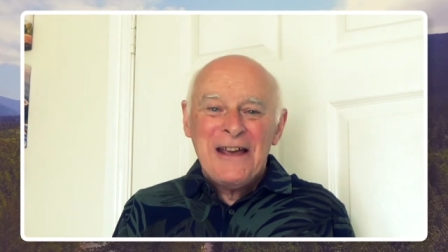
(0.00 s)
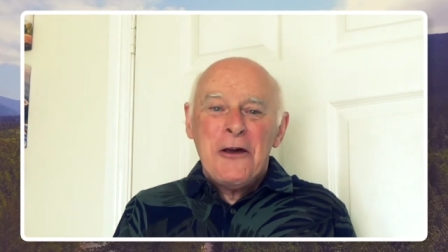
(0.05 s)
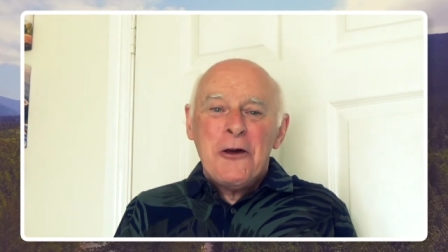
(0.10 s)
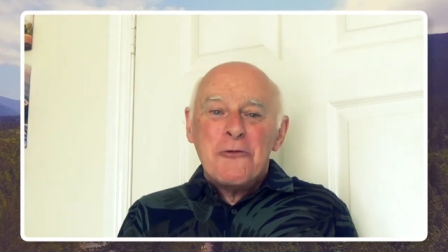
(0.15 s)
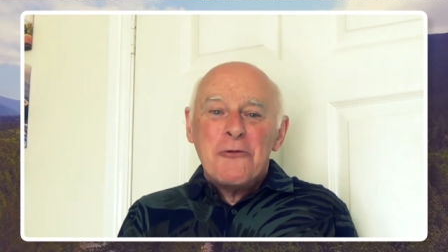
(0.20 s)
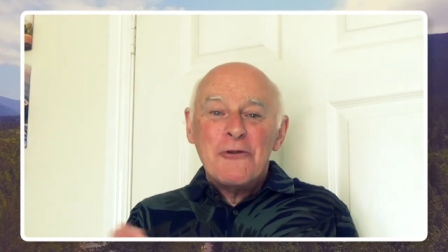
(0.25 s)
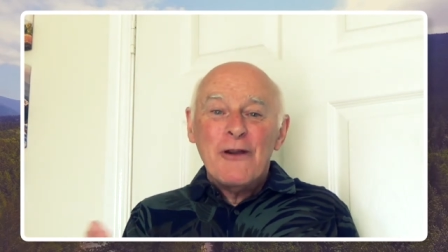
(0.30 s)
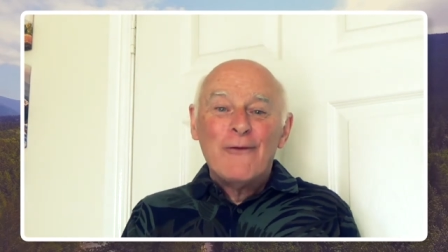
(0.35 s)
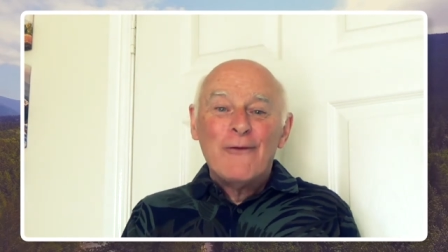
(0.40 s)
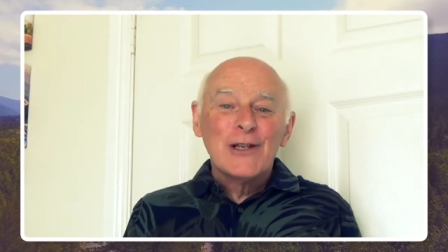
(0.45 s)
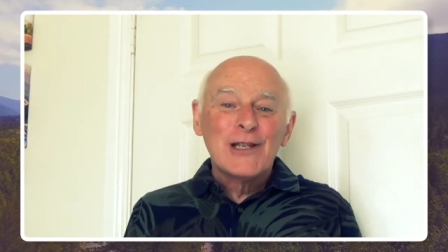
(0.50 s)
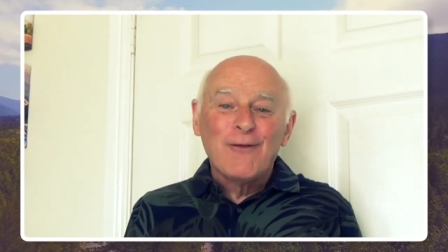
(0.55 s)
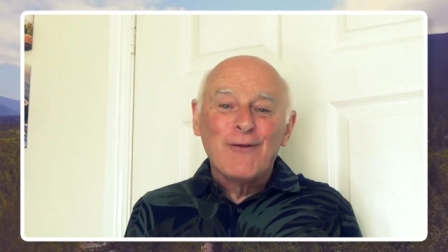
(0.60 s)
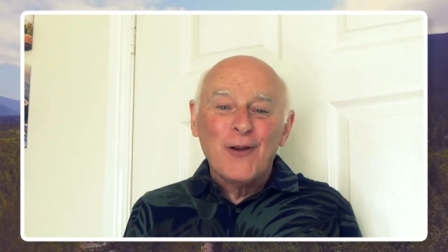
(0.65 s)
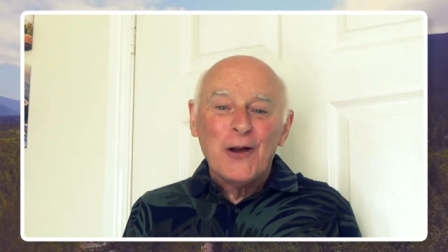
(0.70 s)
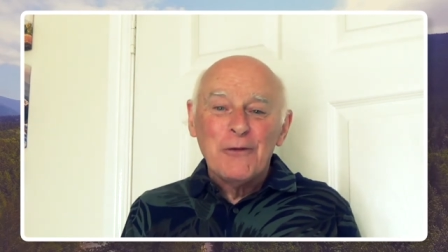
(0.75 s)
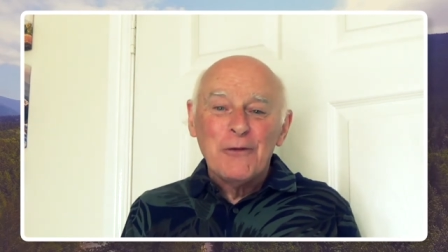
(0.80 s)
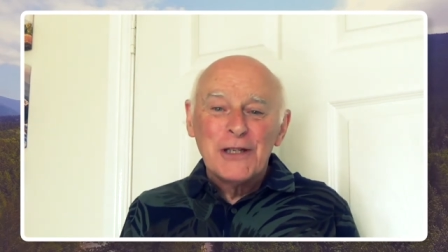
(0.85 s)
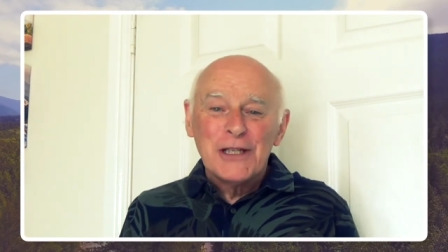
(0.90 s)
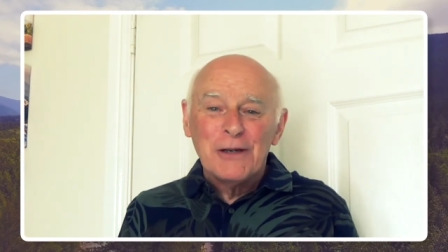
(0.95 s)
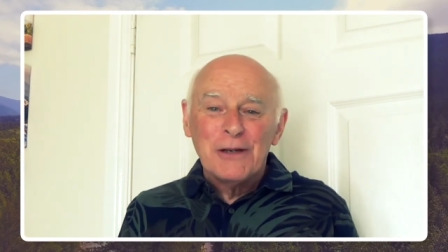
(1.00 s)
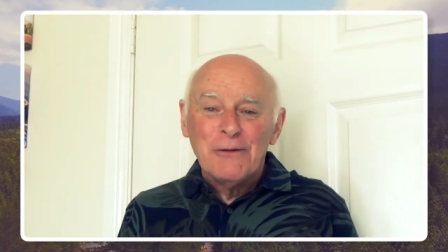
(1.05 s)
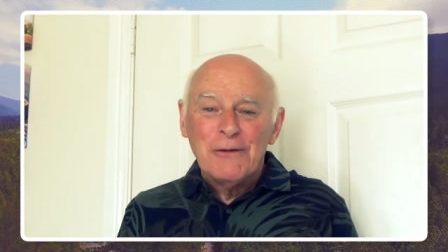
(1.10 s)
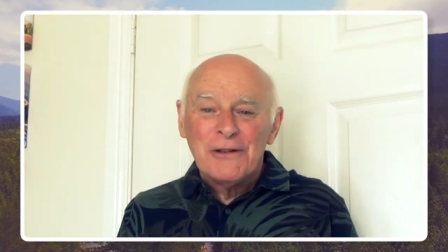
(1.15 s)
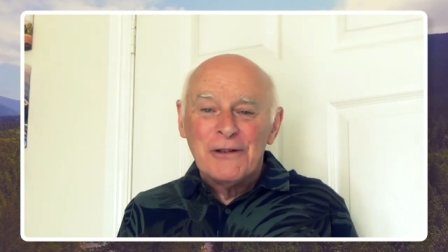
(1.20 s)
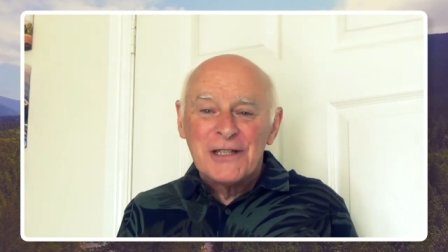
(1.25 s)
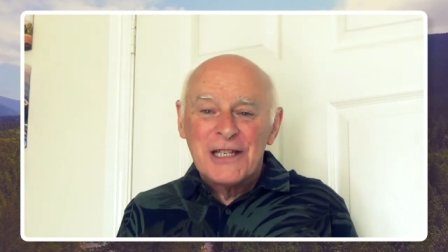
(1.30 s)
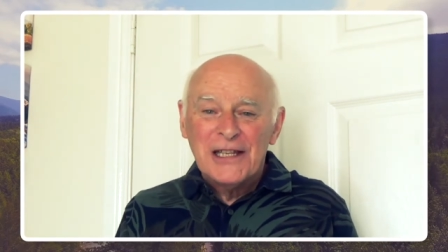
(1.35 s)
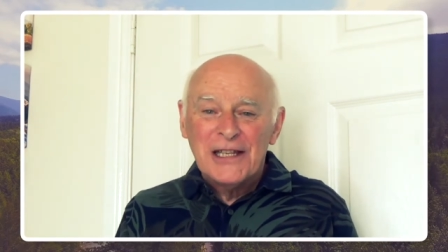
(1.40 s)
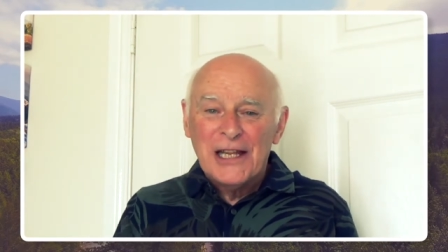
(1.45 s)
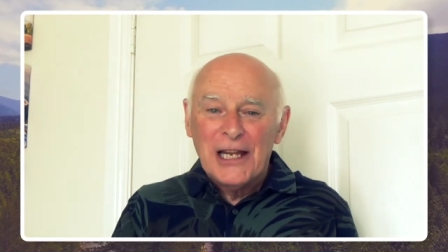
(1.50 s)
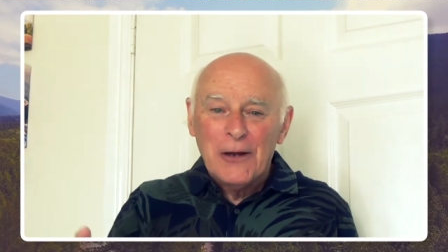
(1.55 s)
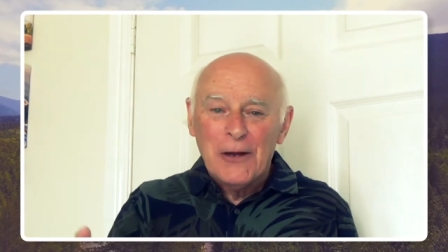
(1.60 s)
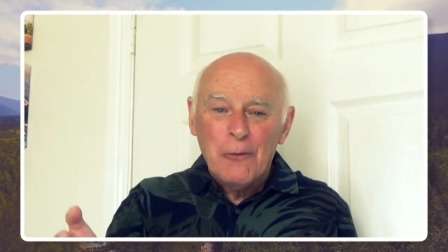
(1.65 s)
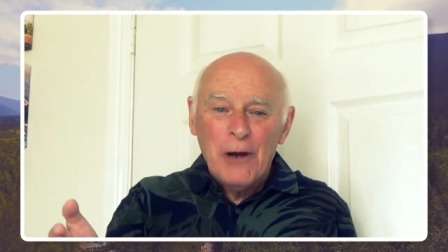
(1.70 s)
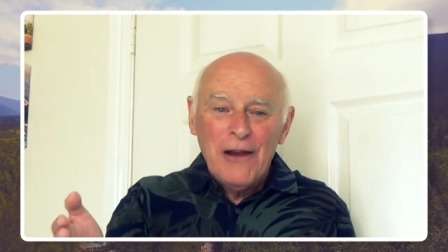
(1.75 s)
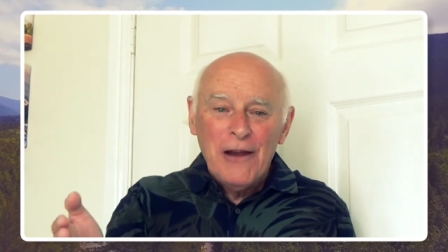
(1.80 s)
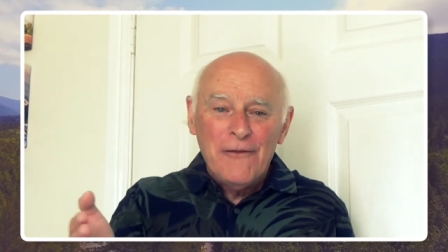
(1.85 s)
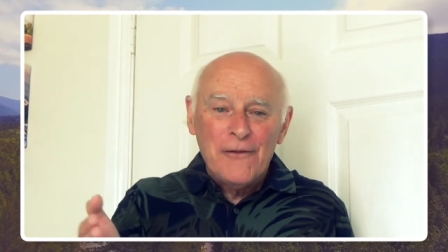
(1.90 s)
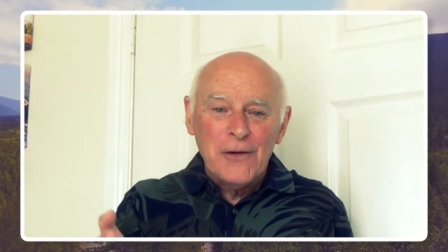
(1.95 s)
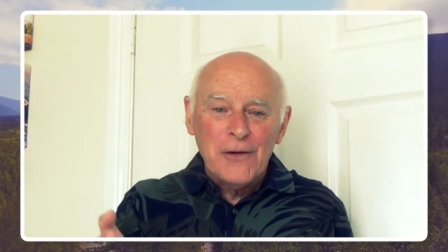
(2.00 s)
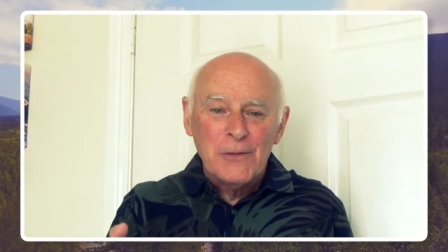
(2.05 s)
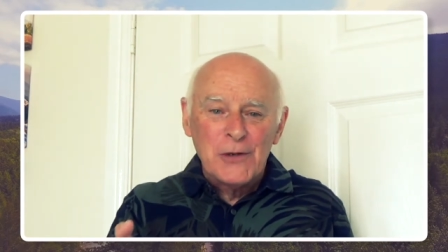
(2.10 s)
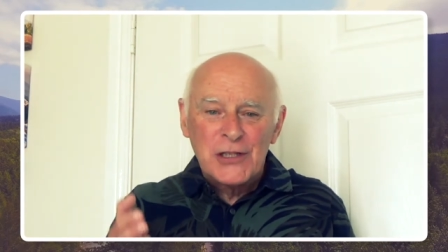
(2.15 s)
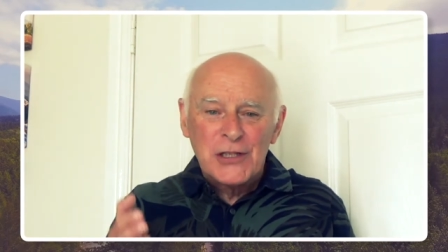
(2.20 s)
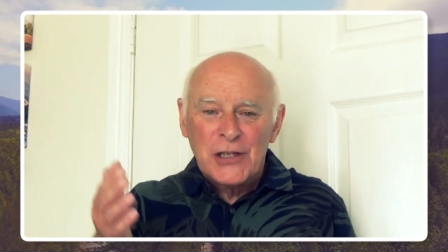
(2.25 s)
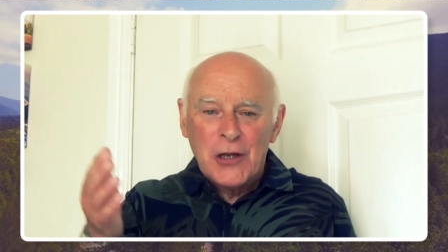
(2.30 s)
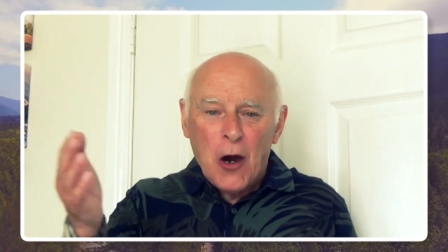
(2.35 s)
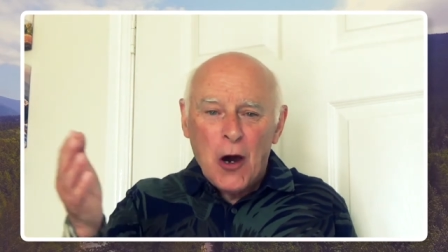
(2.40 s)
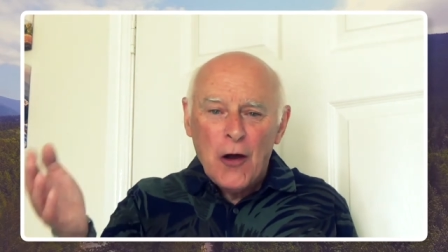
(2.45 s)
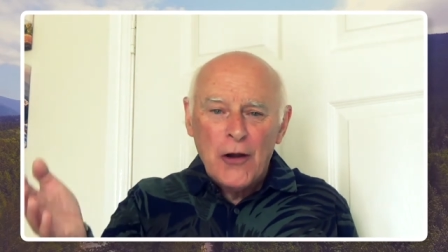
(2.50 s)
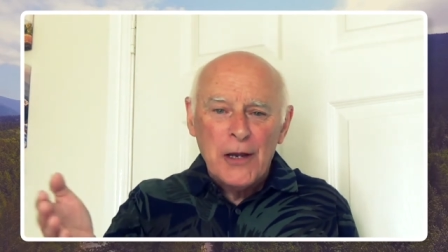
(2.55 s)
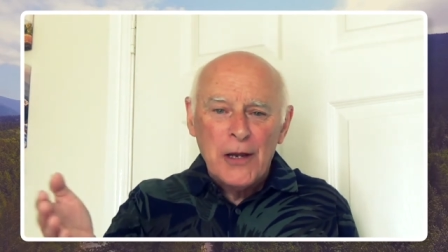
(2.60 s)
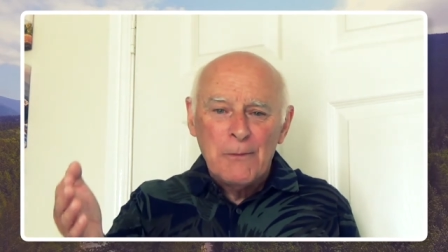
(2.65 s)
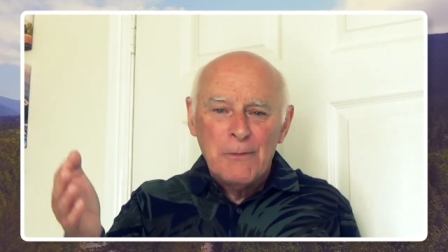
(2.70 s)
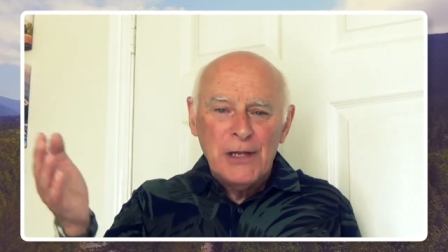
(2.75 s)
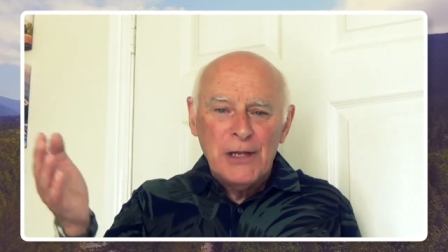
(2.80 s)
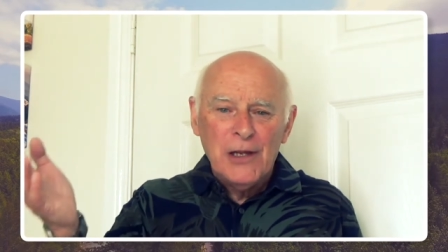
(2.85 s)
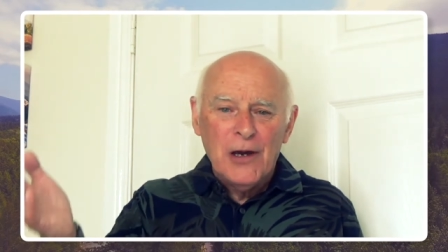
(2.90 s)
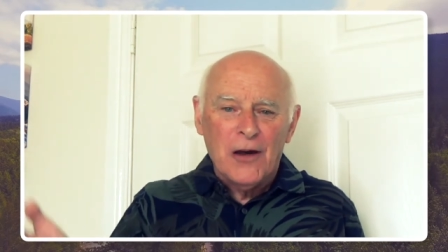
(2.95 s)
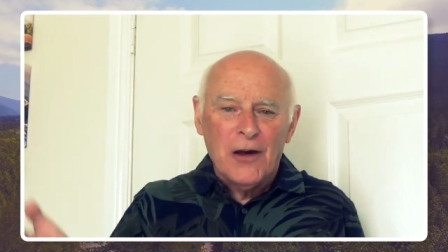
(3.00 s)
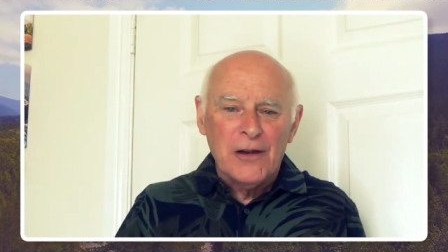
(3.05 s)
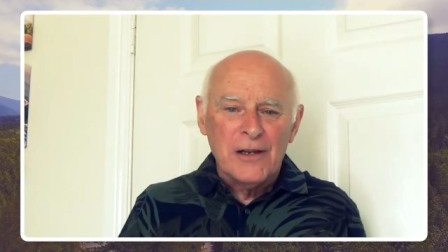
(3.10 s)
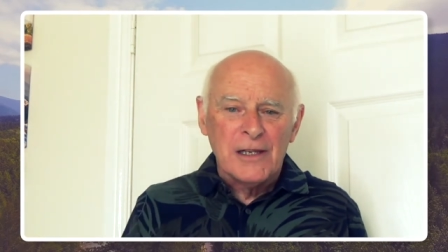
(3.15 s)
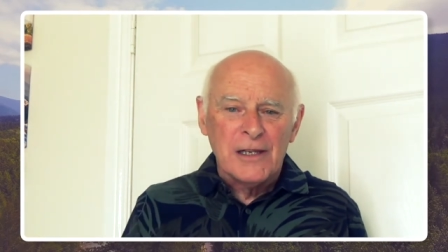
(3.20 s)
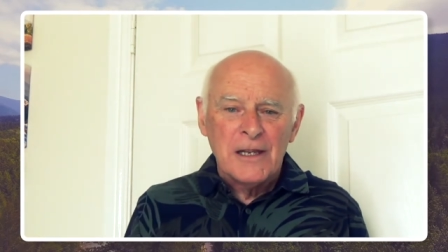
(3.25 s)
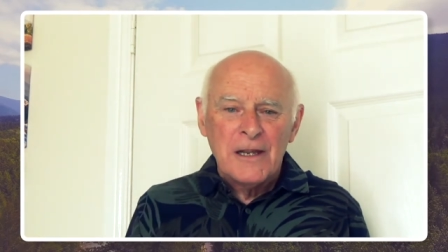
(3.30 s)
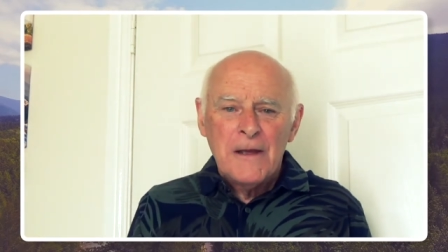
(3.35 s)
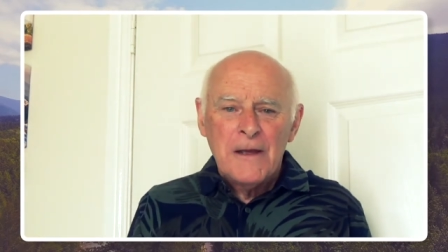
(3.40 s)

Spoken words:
Rivers flow to us and then away from us, on and beyond.